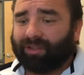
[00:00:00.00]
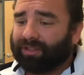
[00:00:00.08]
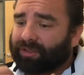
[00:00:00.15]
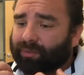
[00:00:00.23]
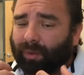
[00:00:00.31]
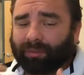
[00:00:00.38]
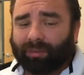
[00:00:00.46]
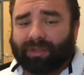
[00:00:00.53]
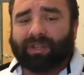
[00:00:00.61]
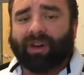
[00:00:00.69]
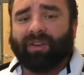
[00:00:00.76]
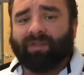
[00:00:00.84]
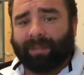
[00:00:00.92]
This is what
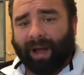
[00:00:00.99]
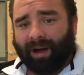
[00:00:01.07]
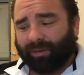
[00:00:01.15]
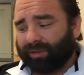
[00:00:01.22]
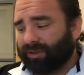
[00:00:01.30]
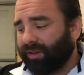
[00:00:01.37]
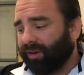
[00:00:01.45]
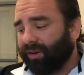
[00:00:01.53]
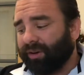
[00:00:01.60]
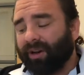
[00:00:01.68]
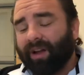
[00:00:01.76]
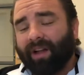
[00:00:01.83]
reserved powers are.